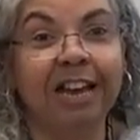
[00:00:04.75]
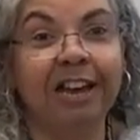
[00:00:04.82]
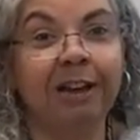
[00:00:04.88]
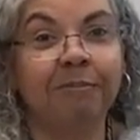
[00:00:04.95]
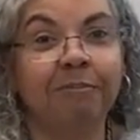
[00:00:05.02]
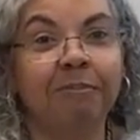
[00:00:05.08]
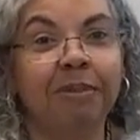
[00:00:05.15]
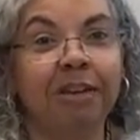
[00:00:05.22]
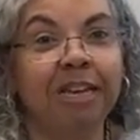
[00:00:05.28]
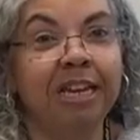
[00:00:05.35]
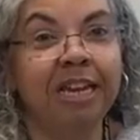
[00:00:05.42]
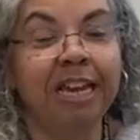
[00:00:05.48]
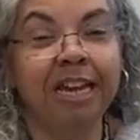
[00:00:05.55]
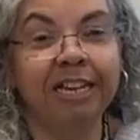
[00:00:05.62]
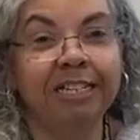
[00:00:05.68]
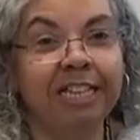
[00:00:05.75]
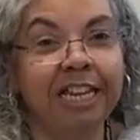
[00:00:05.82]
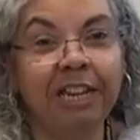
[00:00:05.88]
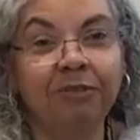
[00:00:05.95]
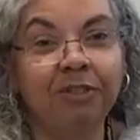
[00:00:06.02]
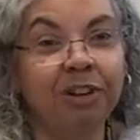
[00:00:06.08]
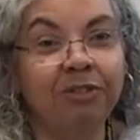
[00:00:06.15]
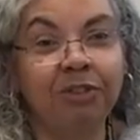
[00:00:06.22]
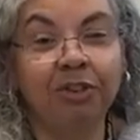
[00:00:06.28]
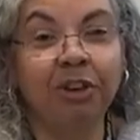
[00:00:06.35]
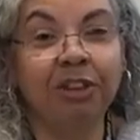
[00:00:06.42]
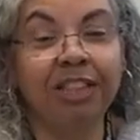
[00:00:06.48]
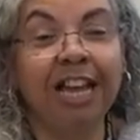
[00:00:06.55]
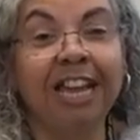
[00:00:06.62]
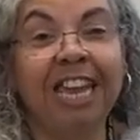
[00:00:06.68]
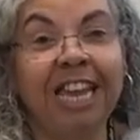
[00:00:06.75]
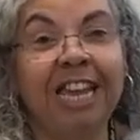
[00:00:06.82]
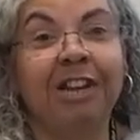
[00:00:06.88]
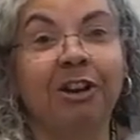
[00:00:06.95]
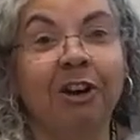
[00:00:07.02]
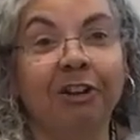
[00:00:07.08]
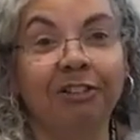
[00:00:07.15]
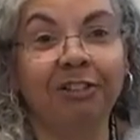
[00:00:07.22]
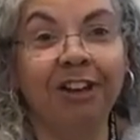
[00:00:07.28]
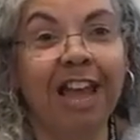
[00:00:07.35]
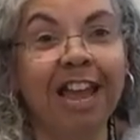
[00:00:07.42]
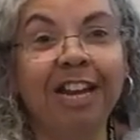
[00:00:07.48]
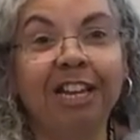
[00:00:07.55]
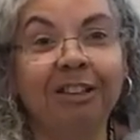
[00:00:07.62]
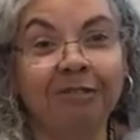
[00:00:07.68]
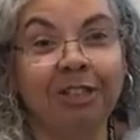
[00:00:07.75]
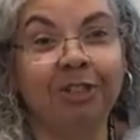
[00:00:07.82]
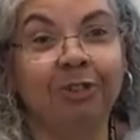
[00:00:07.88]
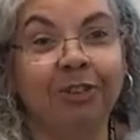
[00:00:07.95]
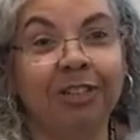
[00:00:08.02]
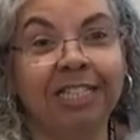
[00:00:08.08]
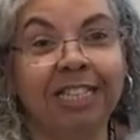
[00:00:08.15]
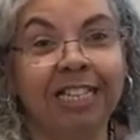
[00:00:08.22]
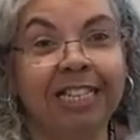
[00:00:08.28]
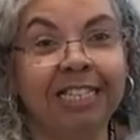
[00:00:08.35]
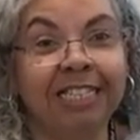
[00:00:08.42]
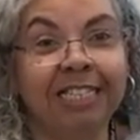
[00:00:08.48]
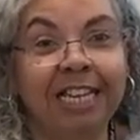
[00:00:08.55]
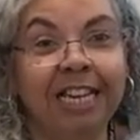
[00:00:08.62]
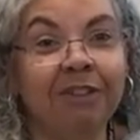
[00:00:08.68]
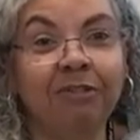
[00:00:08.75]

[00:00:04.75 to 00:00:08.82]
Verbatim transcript: Um, and even if you're not that keen on any of the choices,